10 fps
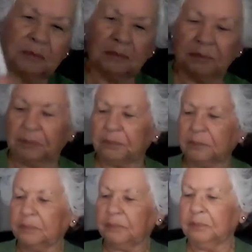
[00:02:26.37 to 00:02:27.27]

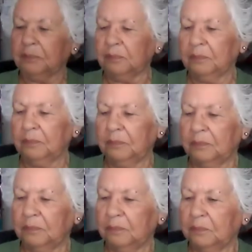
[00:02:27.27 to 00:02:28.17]

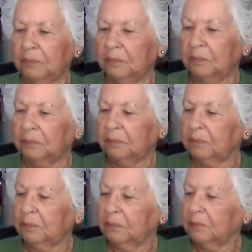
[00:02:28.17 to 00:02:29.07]

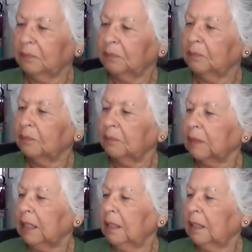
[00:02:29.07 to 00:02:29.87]
Nothing is said.